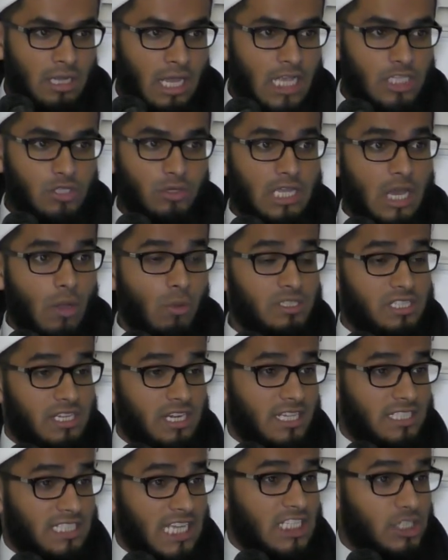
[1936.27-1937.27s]
And so that was
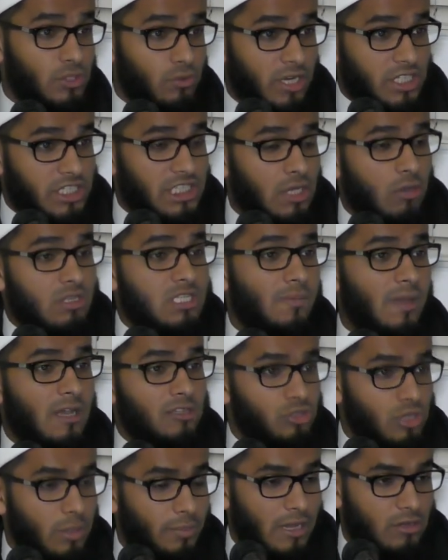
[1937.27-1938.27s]
an exaggeration that was
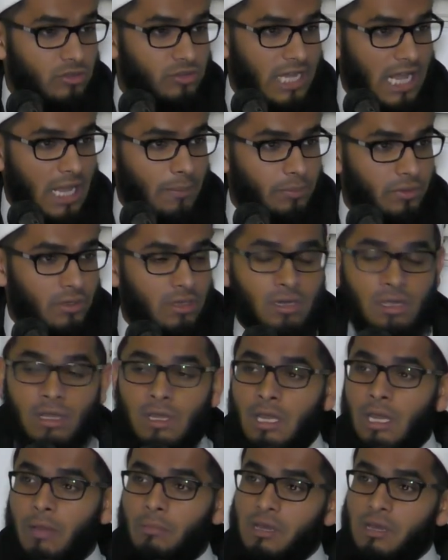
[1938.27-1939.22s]
about to happen.